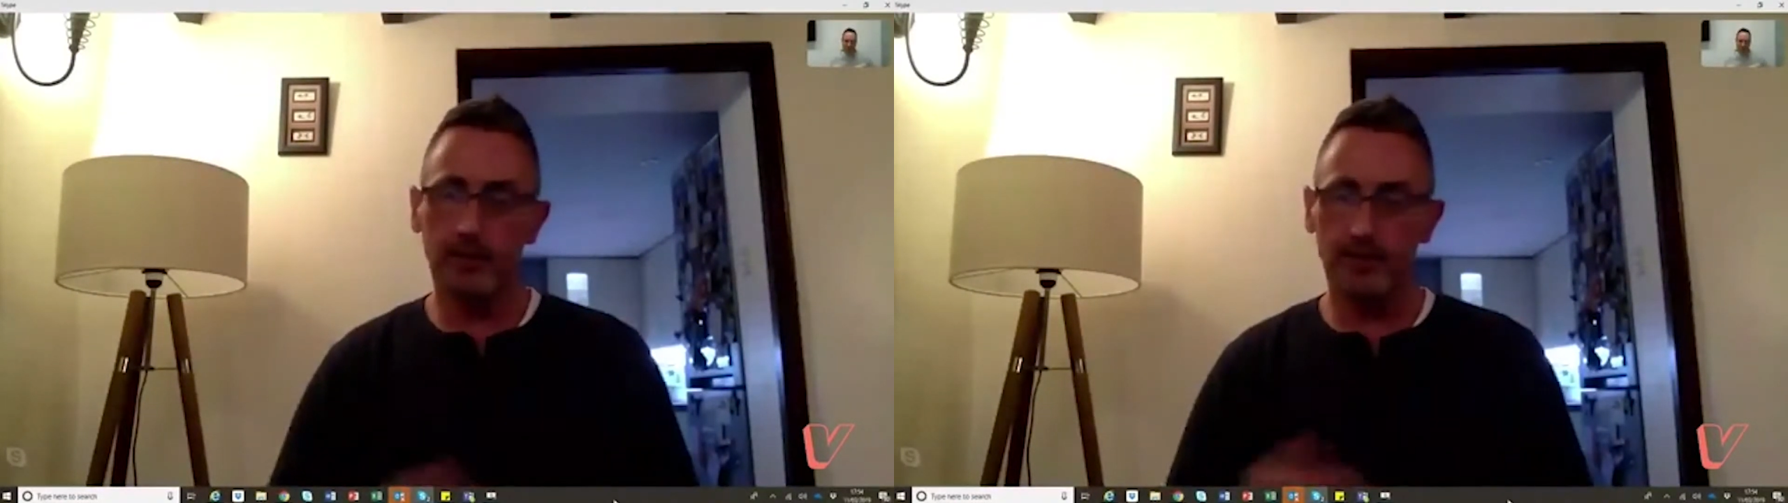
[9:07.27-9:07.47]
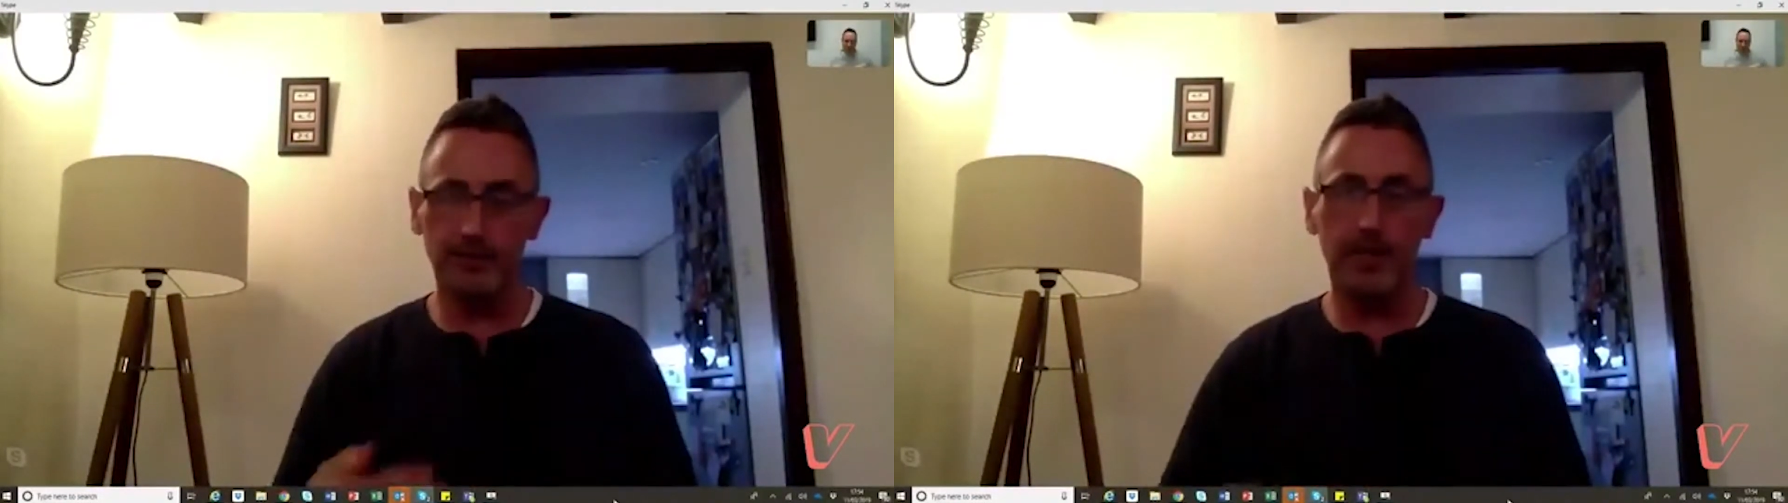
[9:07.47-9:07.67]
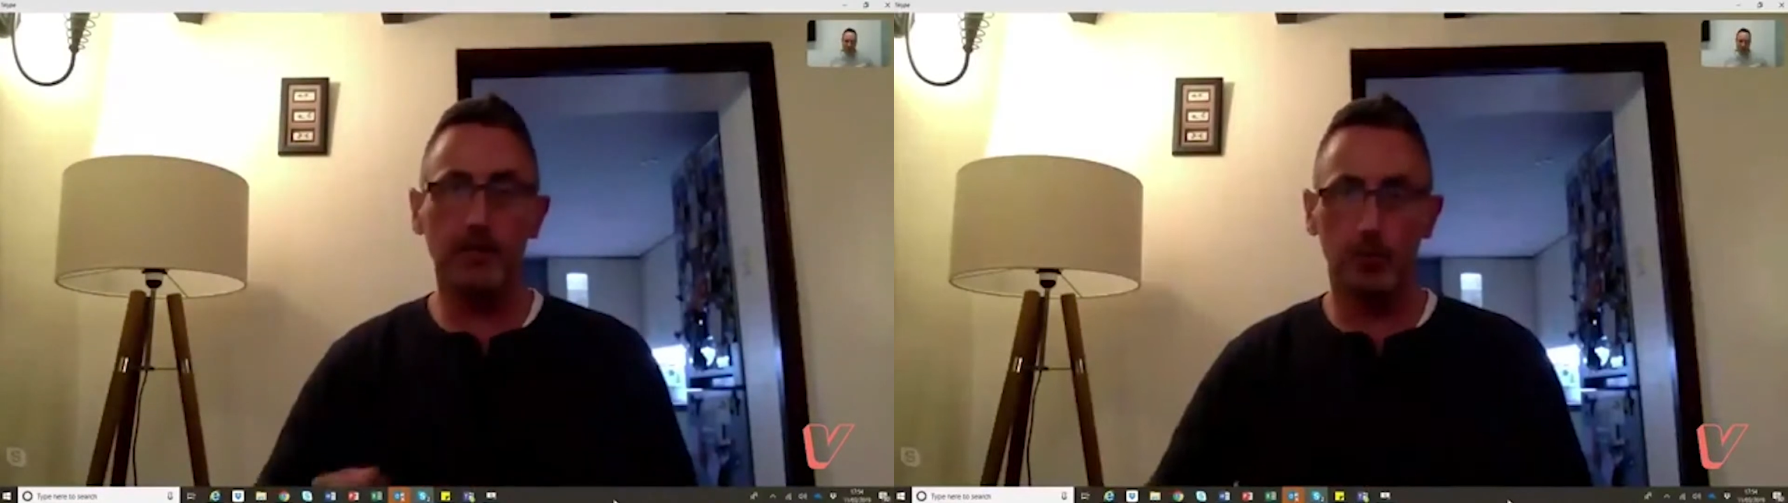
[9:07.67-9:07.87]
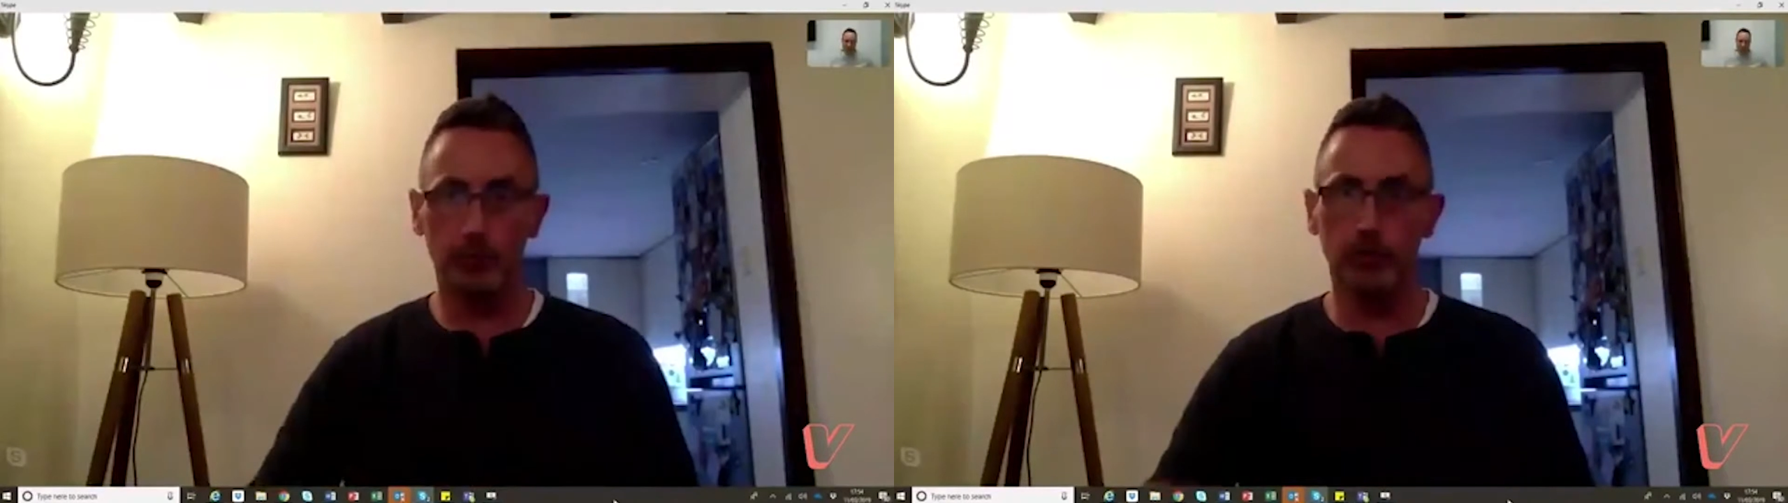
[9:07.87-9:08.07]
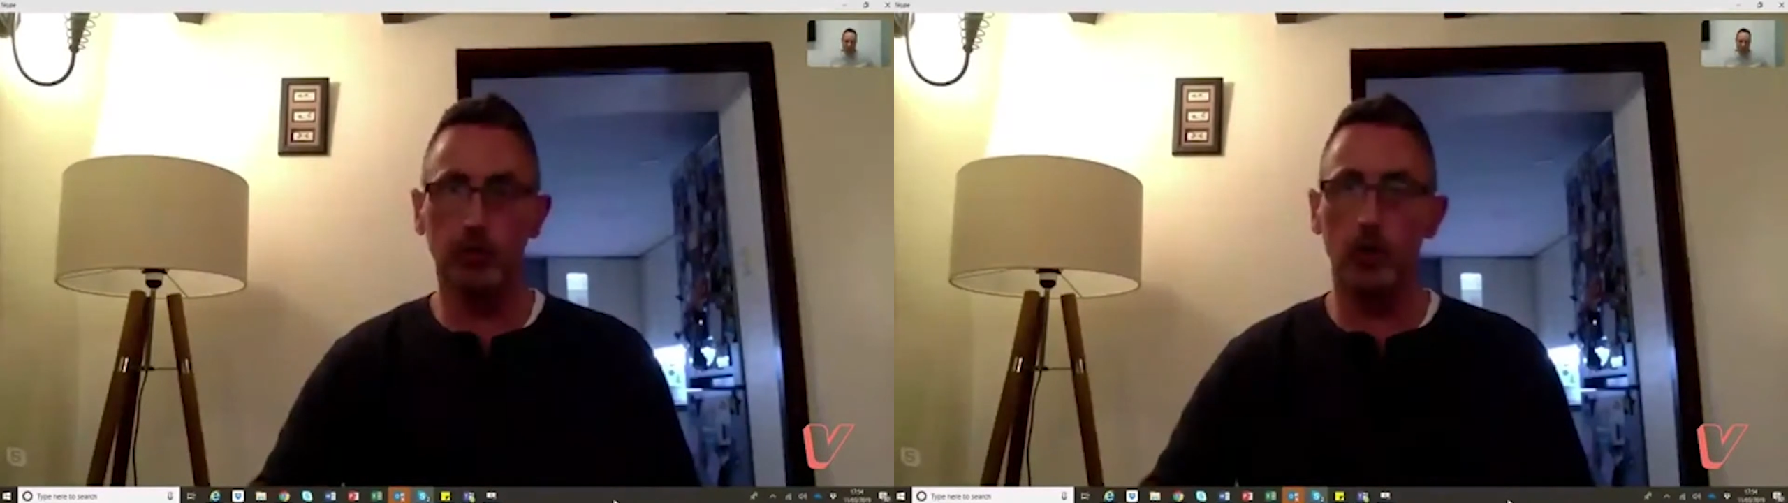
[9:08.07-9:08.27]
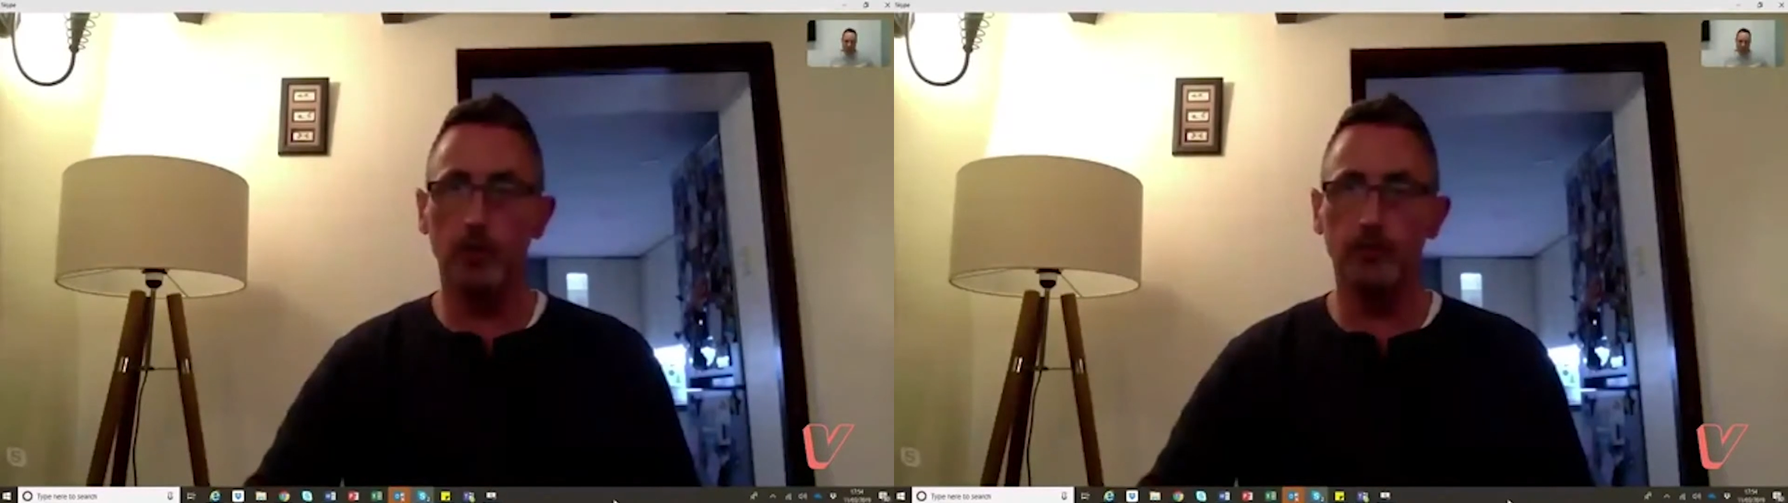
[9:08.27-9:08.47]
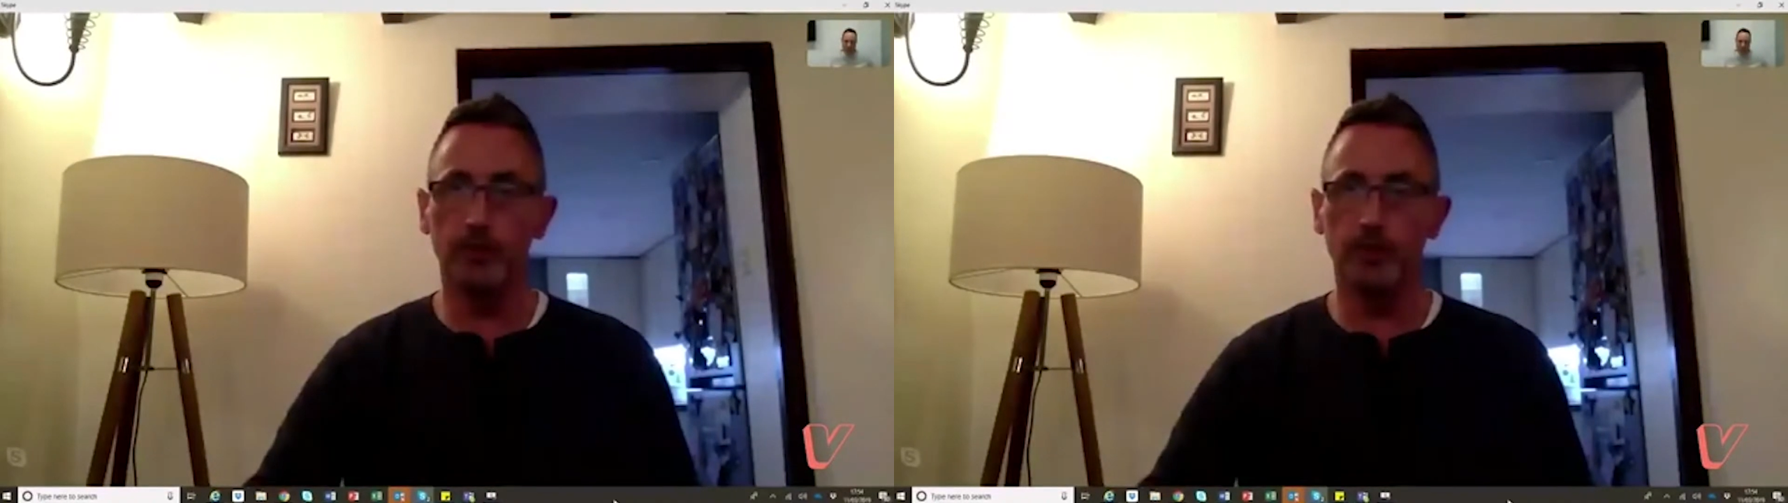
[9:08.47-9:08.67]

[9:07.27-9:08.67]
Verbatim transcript: exactly what the requirements